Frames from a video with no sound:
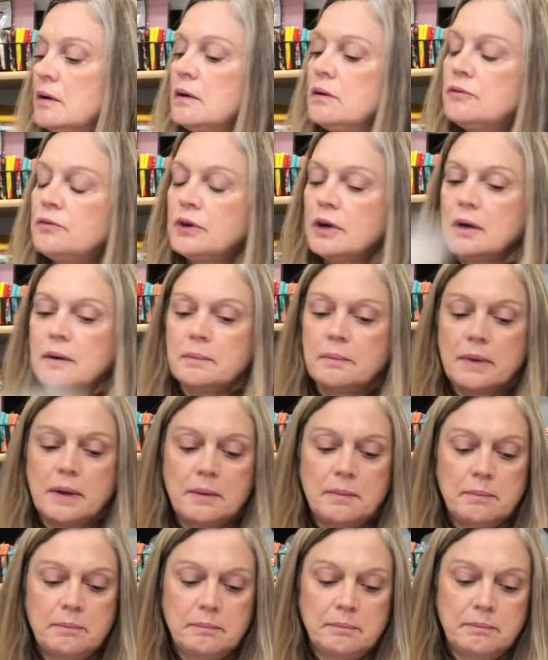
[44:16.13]
From
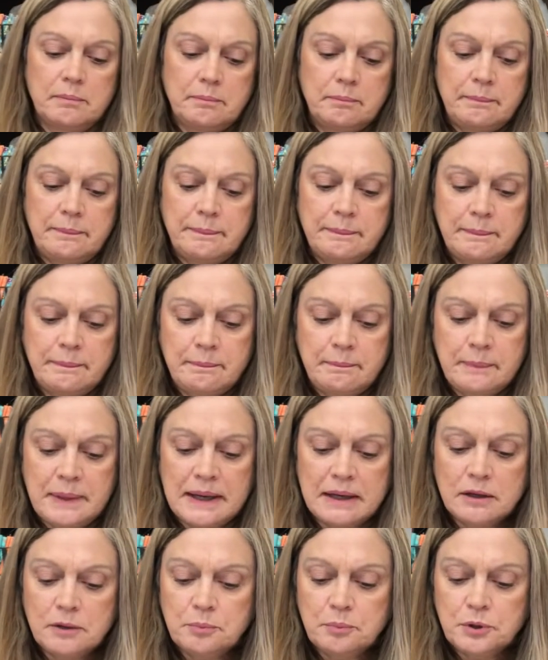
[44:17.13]

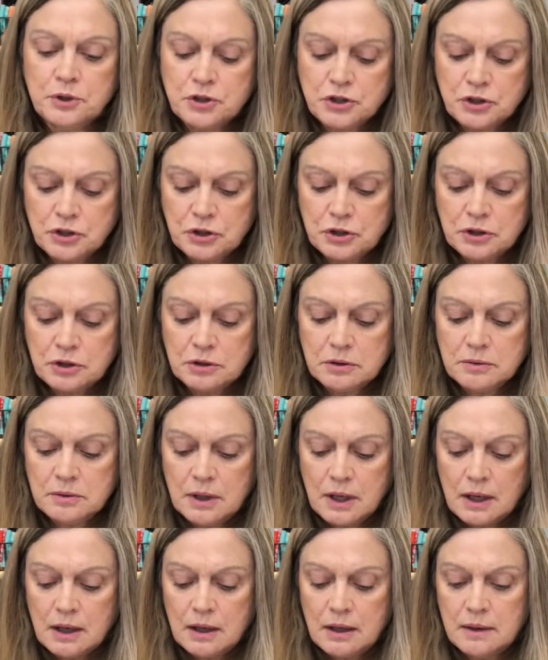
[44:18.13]
Pedal Pusher,
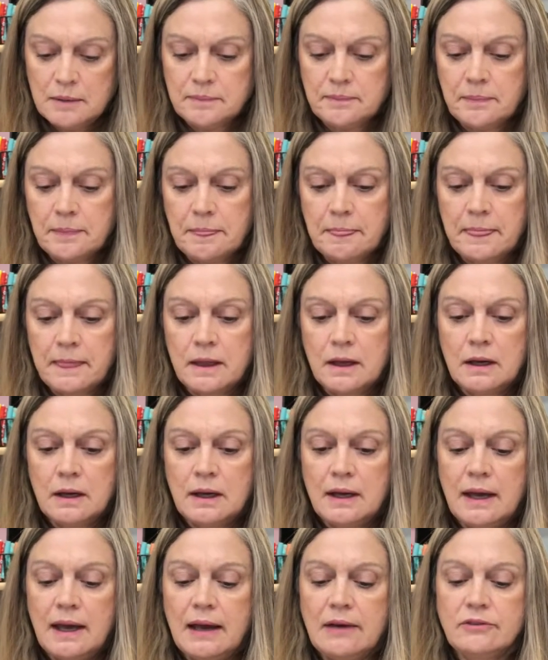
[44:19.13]

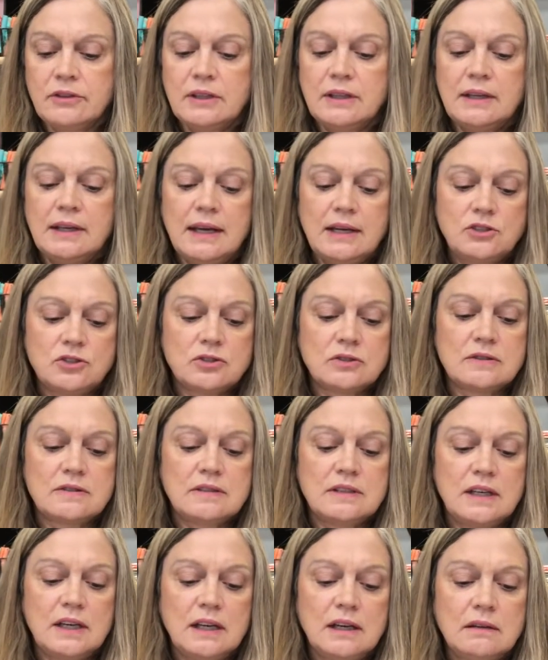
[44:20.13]
Heaven and Nature
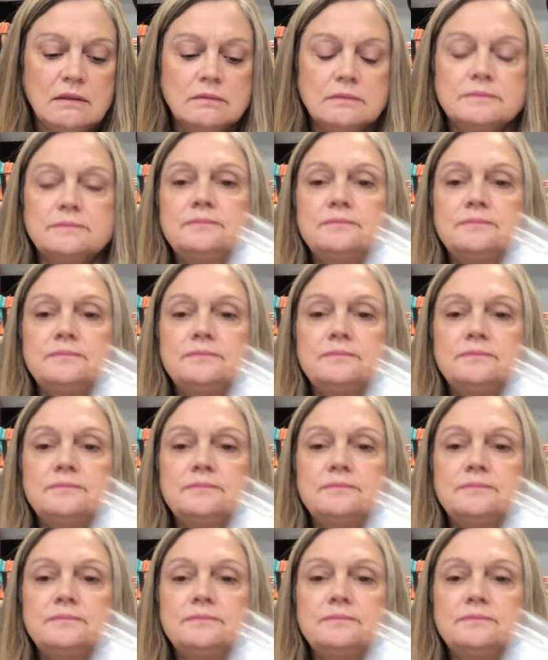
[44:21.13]
Sing.